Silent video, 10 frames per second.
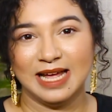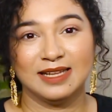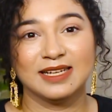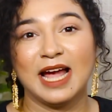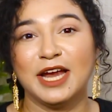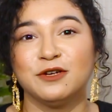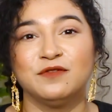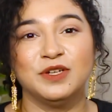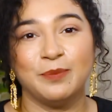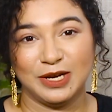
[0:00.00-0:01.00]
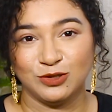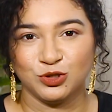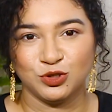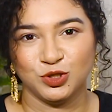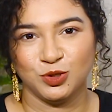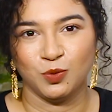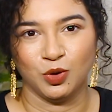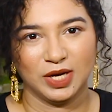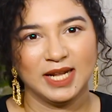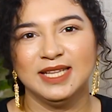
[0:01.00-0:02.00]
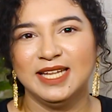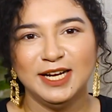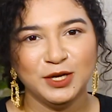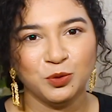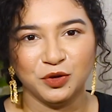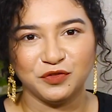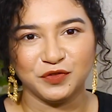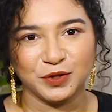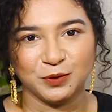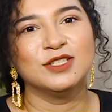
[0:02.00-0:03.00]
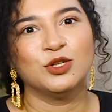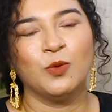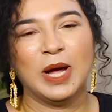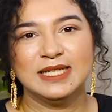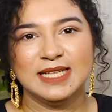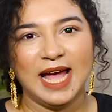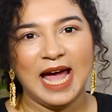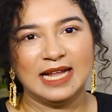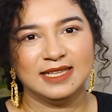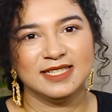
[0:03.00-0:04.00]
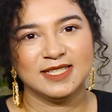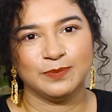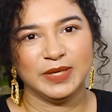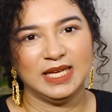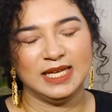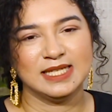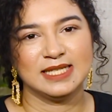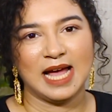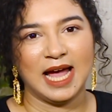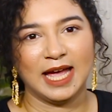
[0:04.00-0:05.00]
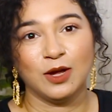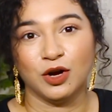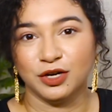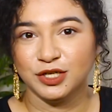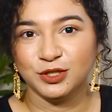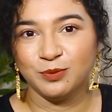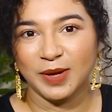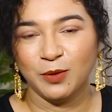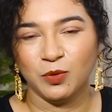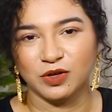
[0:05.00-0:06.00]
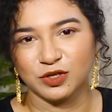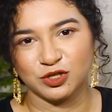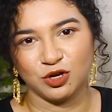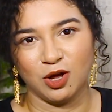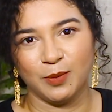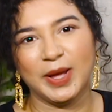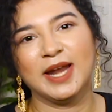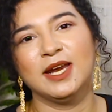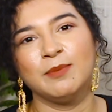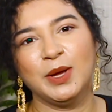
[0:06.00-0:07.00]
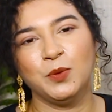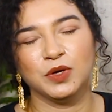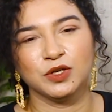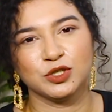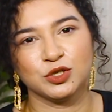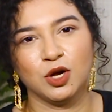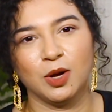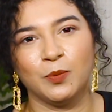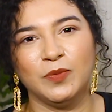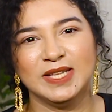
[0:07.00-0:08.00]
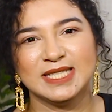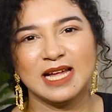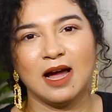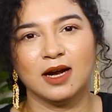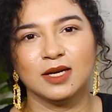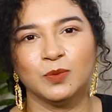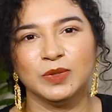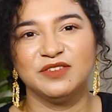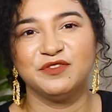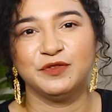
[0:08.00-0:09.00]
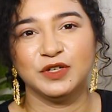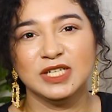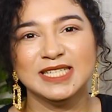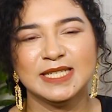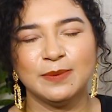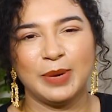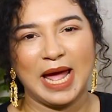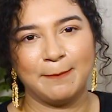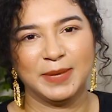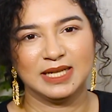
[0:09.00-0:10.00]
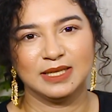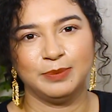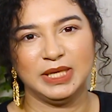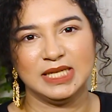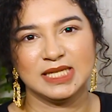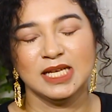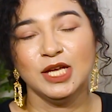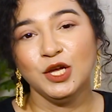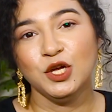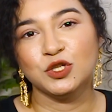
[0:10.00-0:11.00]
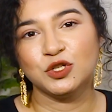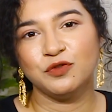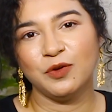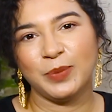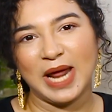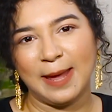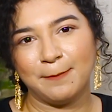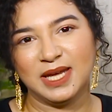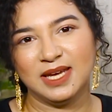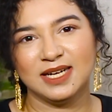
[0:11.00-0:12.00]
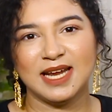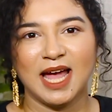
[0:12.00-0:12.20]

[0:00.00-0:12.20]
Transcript: the kind of dimensions you want, and they'll do it for you. So once I had this piece, I got it to my workshop, and in my workshop we start with first priming the piece. So for priming it,